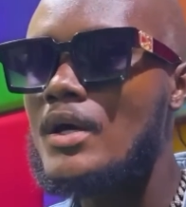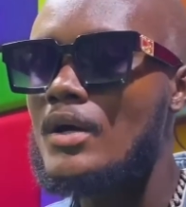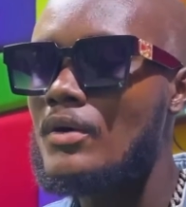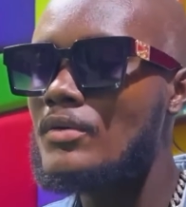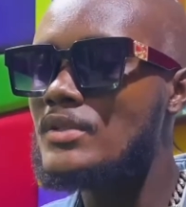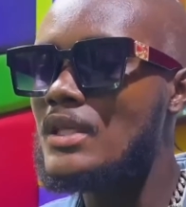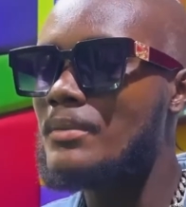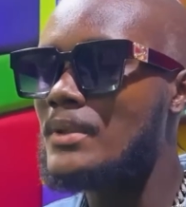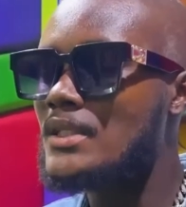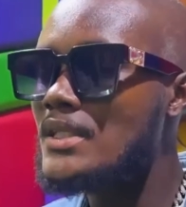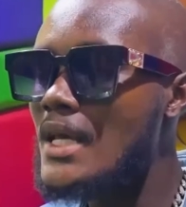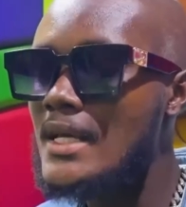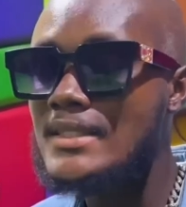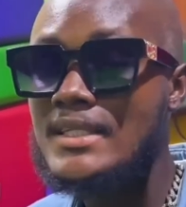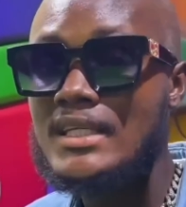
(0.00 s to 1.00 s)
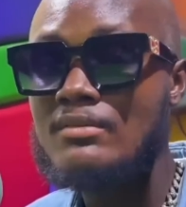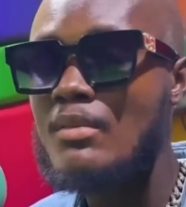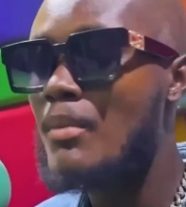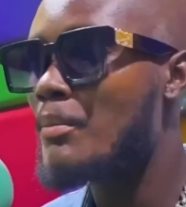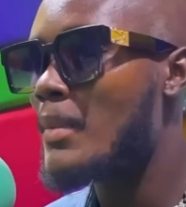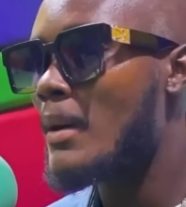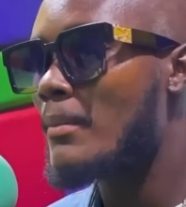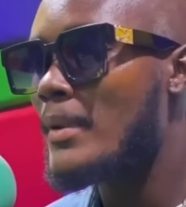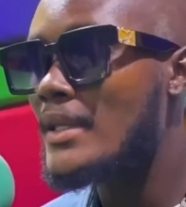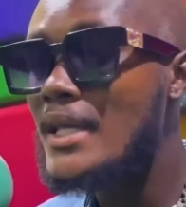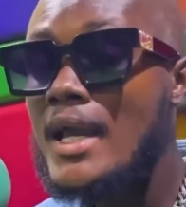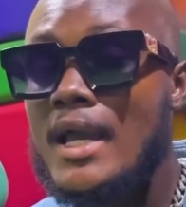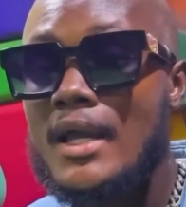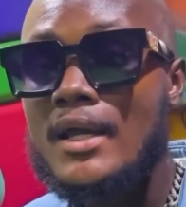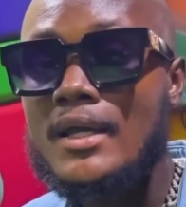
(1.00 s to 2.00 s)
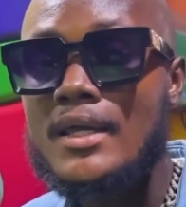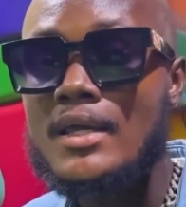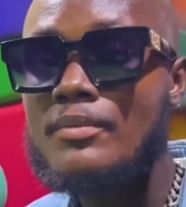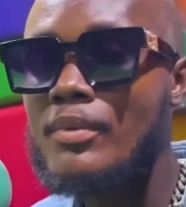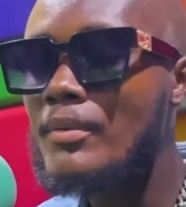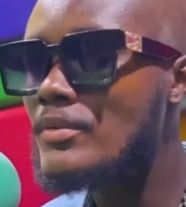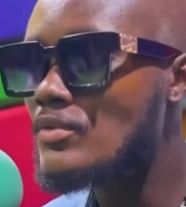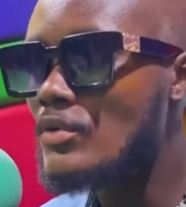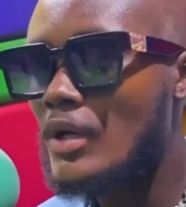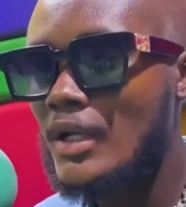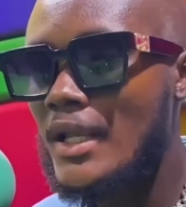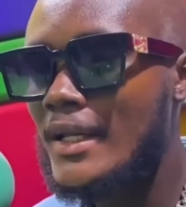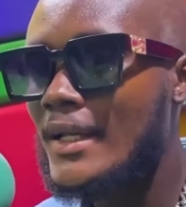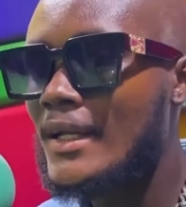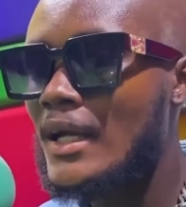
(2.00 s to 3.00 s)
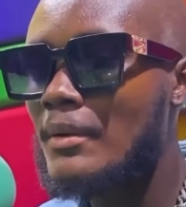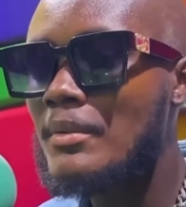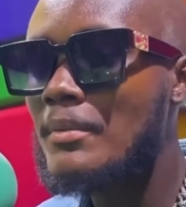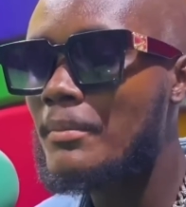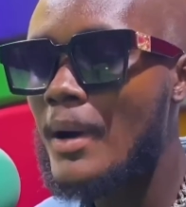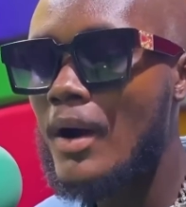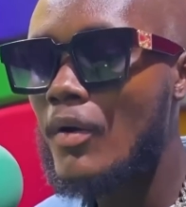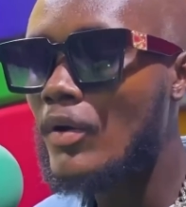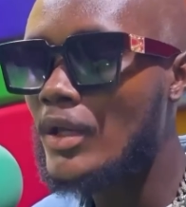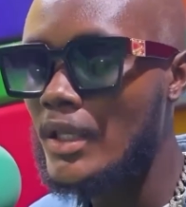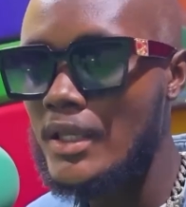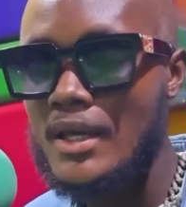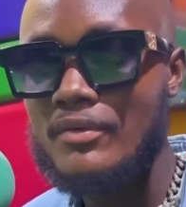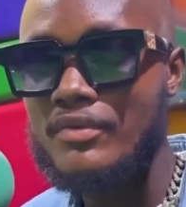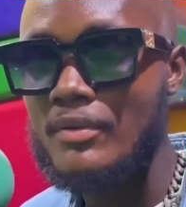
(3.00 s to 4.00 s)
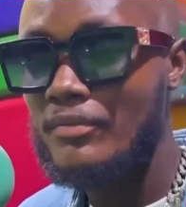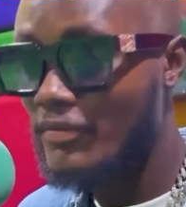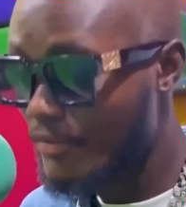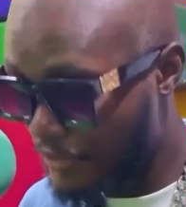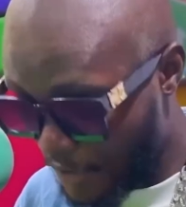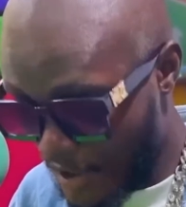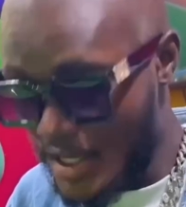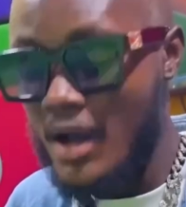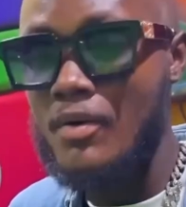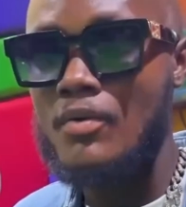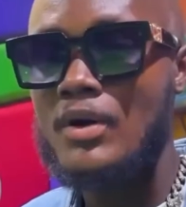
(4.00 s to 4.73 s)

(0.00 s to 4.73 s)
Once I'm a tear, I think my mamma, yeah, can promise look alike and coming back okay FM for now.